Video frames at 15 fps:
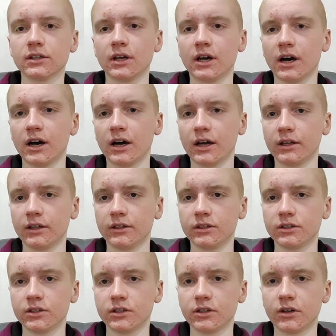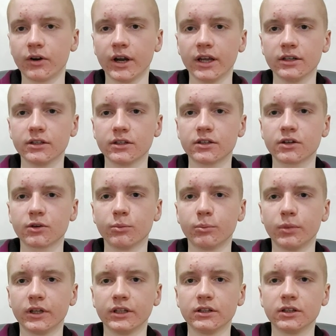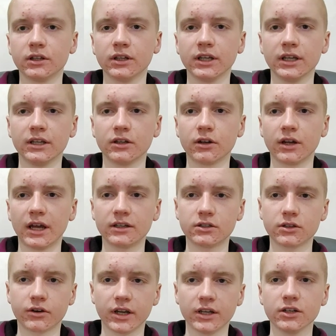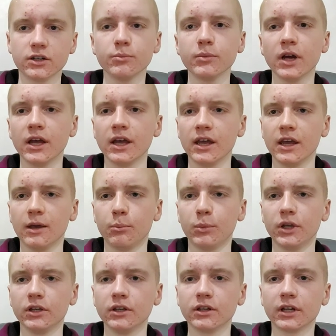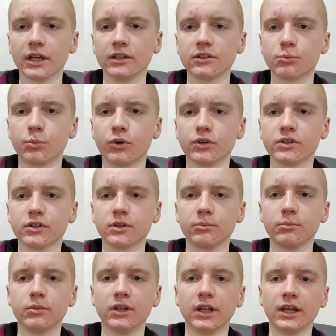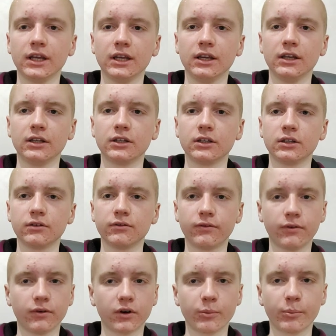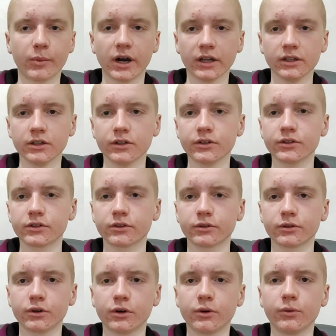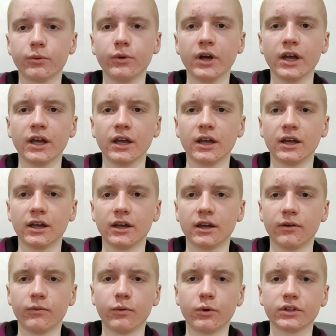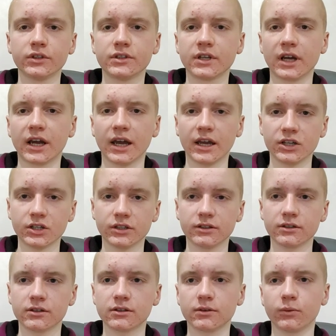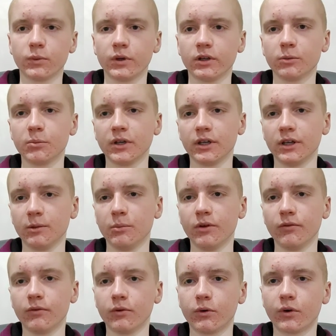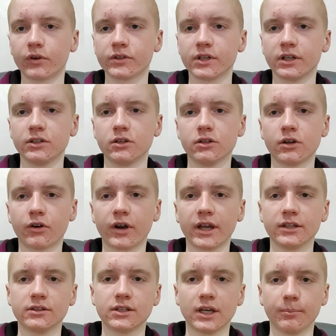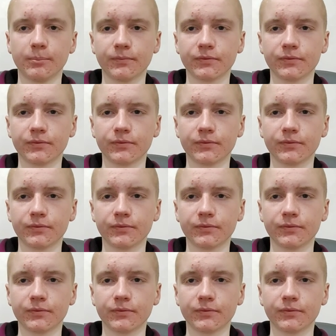are generated completely at random, meaning it's possible for miners to know what the hashes will be before they generate them.